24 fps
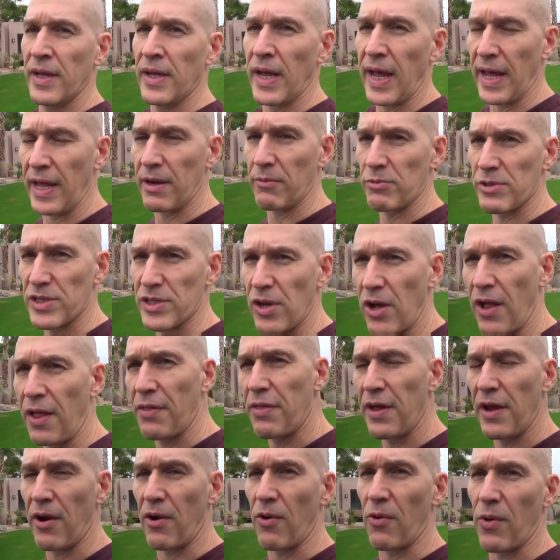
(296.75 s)
And it was all
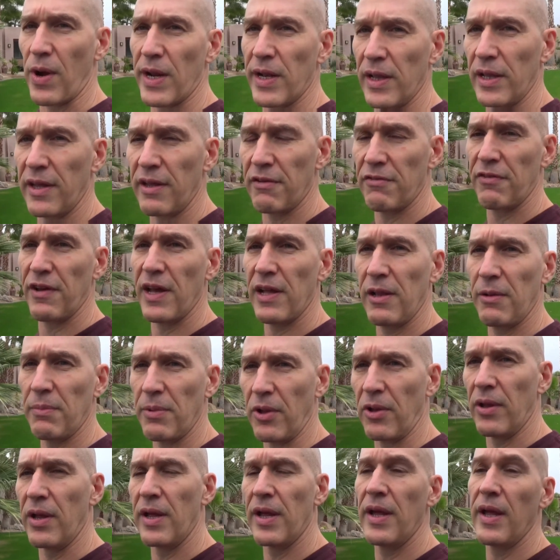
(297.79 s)
there, readily
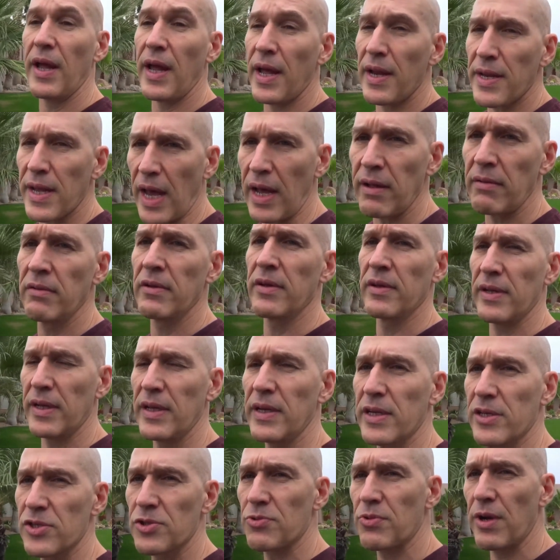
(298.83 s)
available. And yeah,
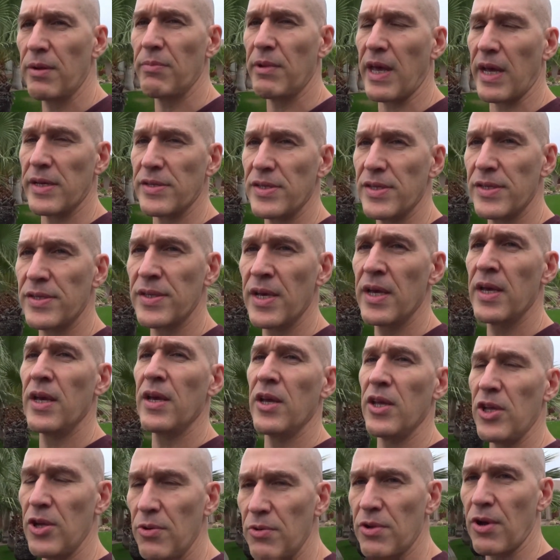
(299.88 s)
in extreme cases,
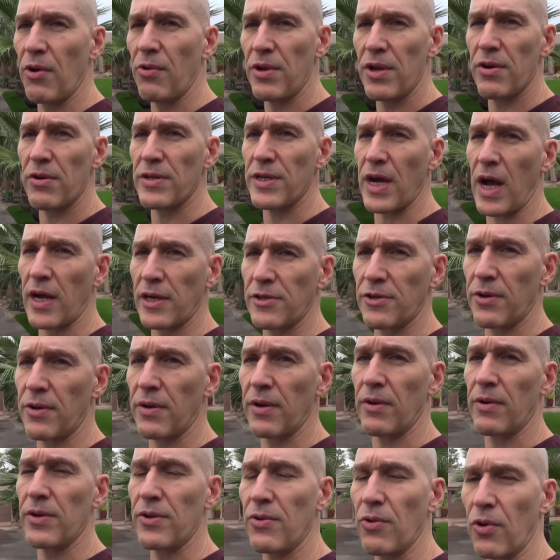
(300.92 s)
you'd go to your
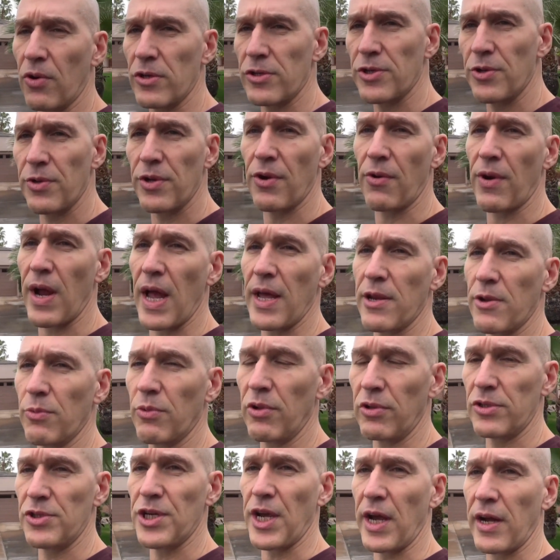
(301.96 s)
doctor or do your
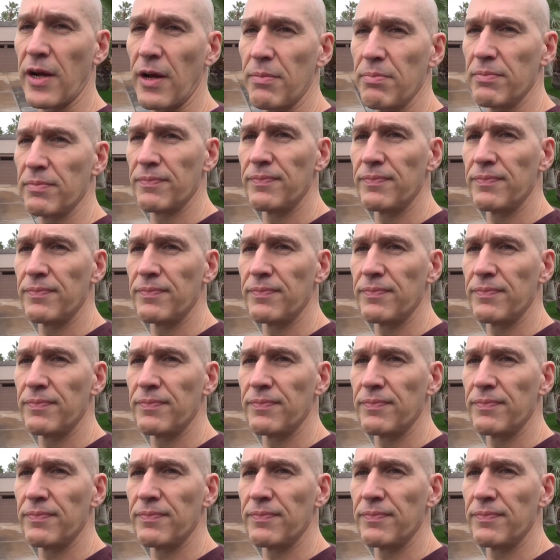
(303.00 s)
annual checkup.